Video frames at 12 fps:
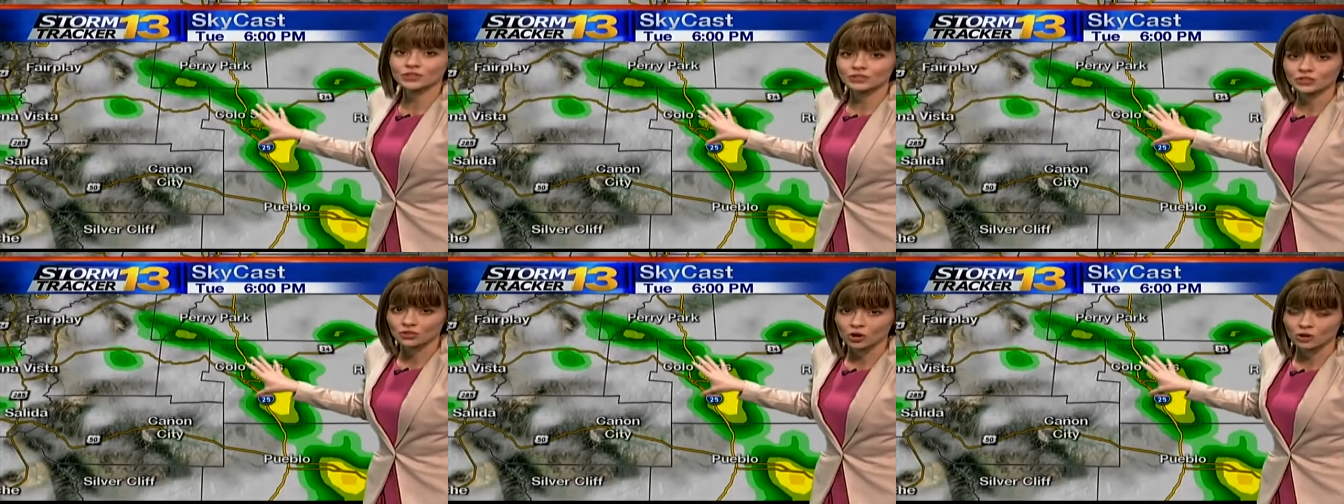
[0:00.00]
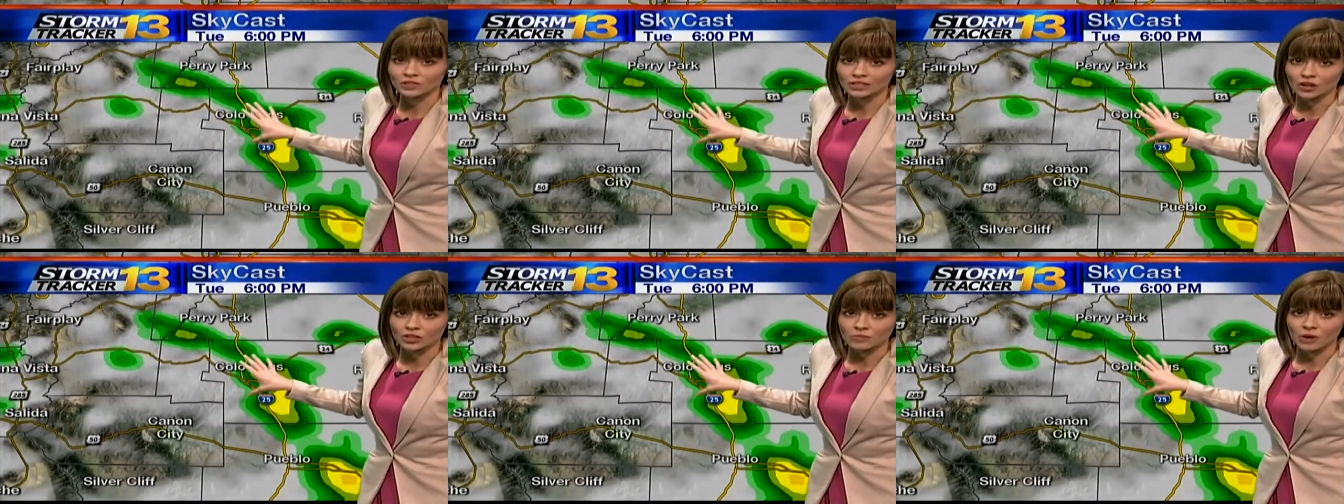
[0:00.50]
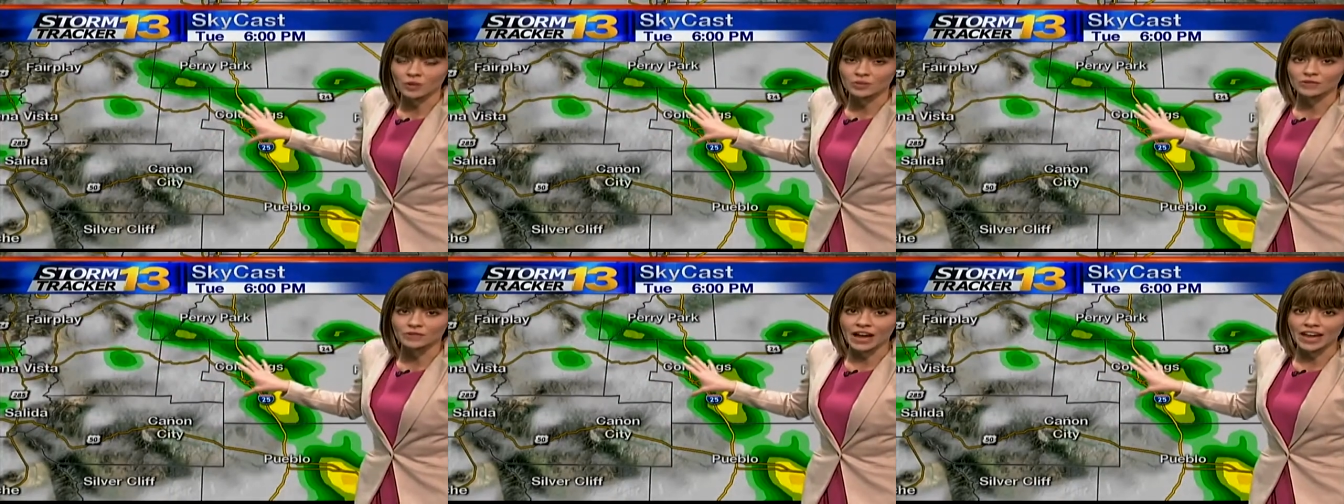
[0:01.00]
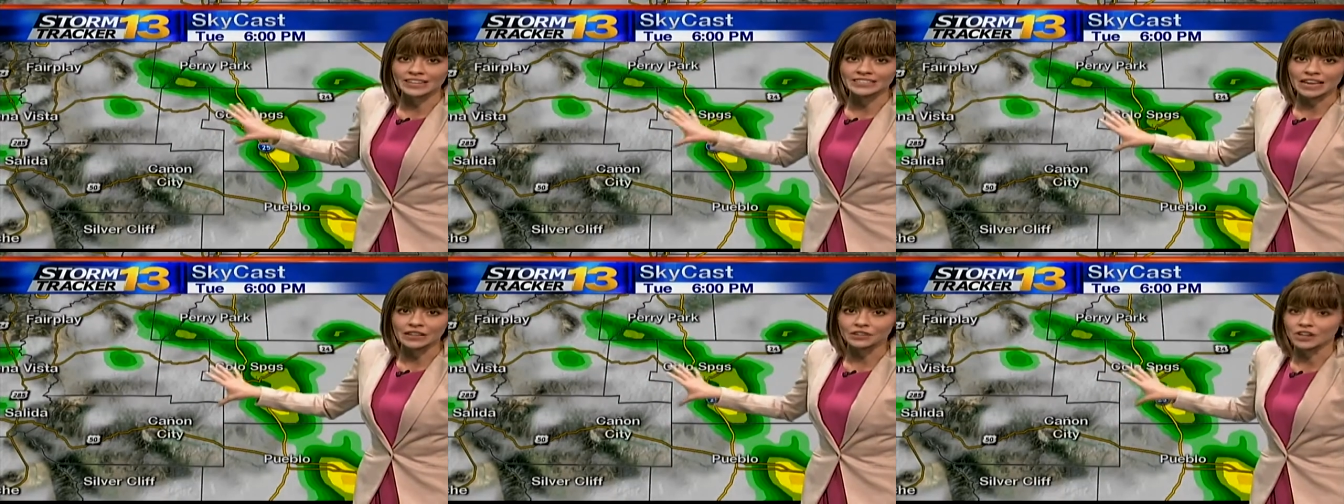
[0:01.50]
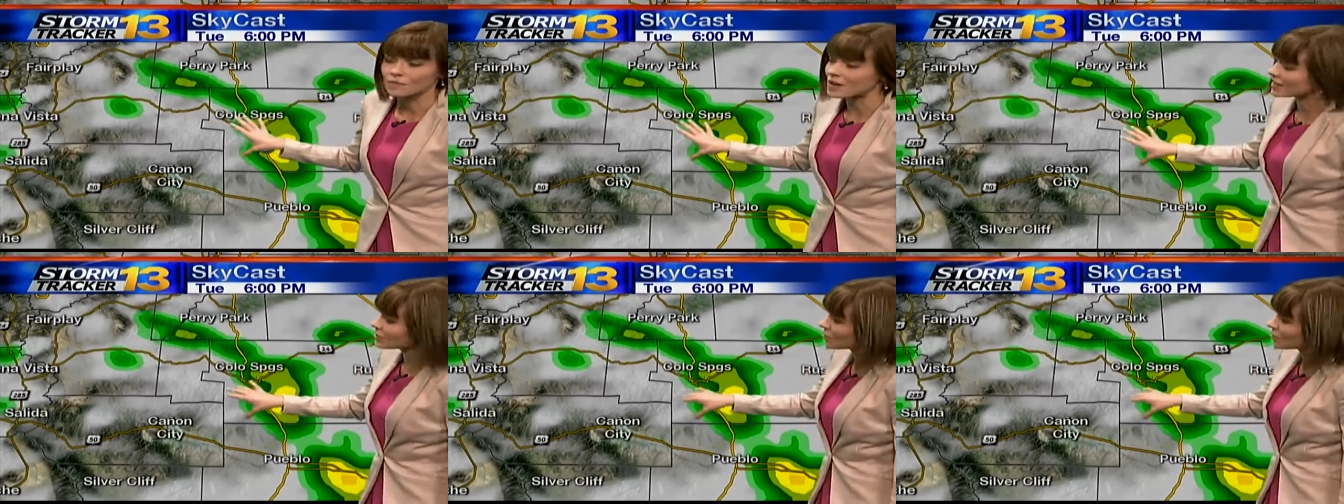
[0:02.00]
and storms along the Palmer Divide, Teller, and El Paso